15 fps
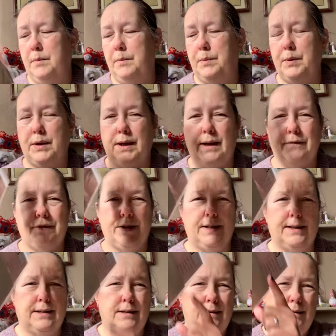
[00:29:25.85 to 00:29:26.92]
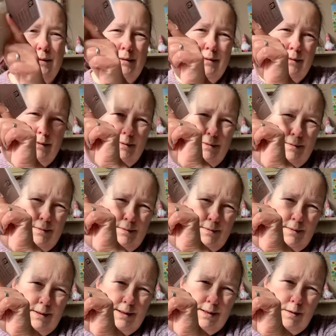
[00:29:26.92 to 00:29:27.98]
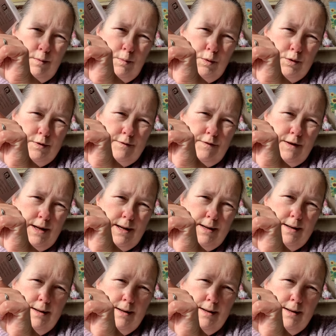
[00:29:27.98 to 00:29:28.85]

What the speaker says: But you have the little butterfly